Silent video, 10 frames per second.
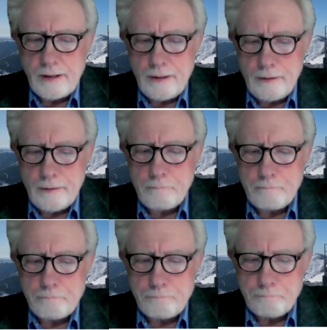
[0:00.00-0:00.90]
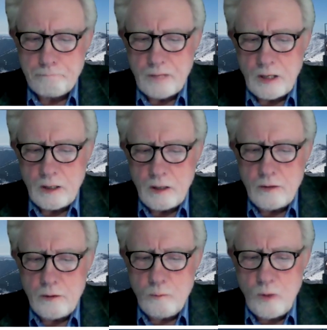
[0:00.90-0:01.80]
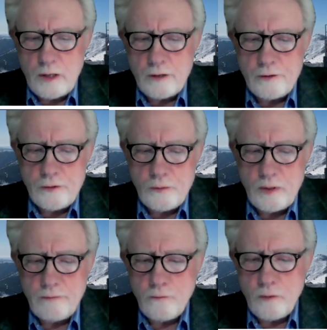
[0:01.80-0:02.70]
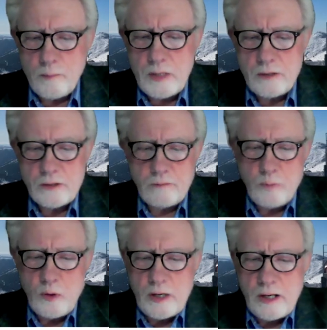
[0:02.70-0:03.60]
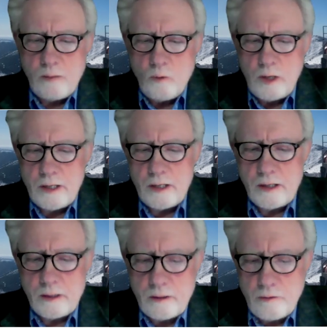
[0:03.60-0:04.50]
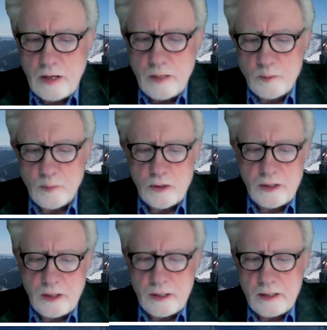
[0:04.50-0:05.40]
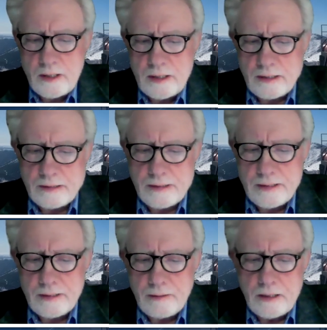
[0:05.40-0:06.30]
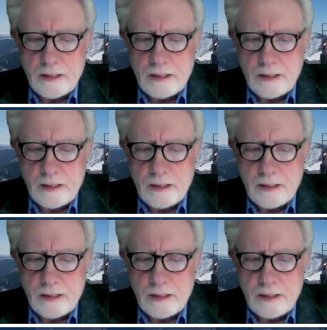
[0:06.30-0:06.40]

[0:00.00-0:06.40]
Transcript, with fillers: The 124 meters of 0.81 grams per ton and